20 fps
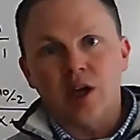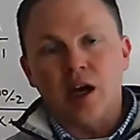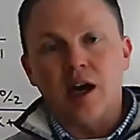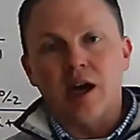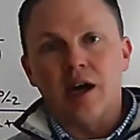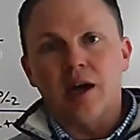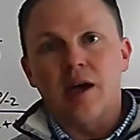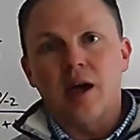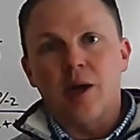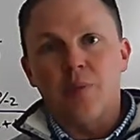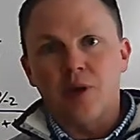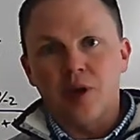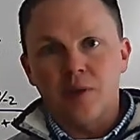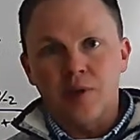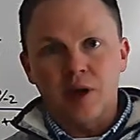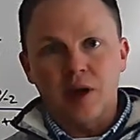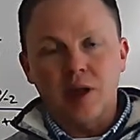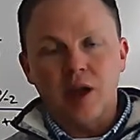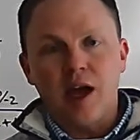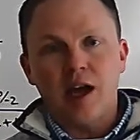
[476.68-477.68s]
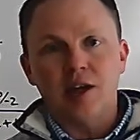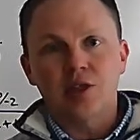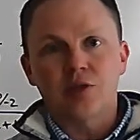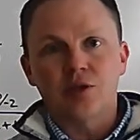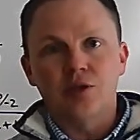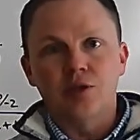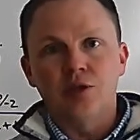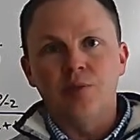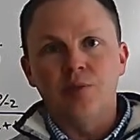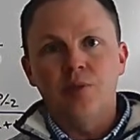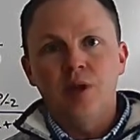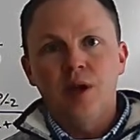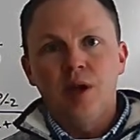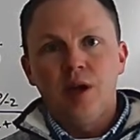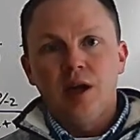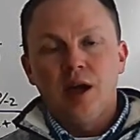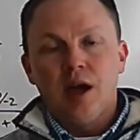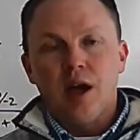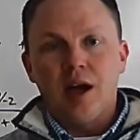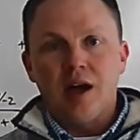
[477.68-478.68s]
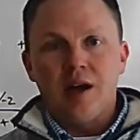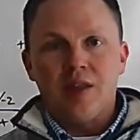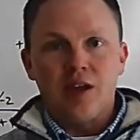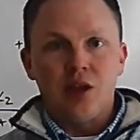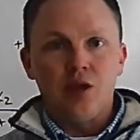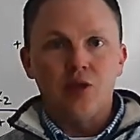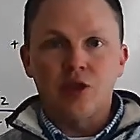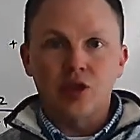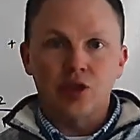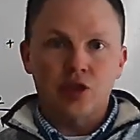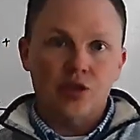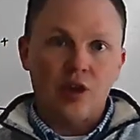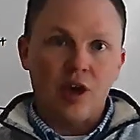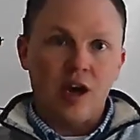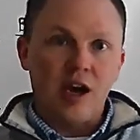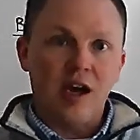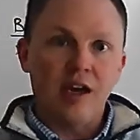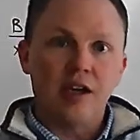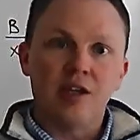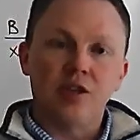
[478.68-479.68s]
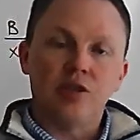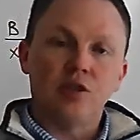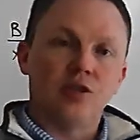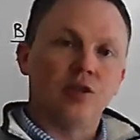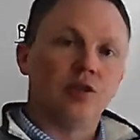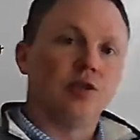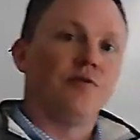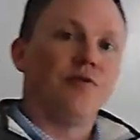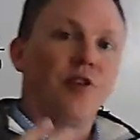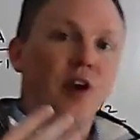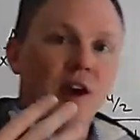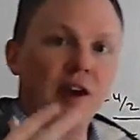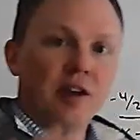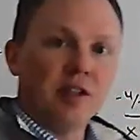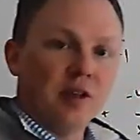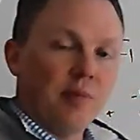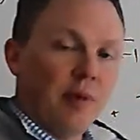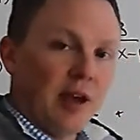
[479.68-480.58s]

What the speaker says: I'll put them in Classroom that you can try finding some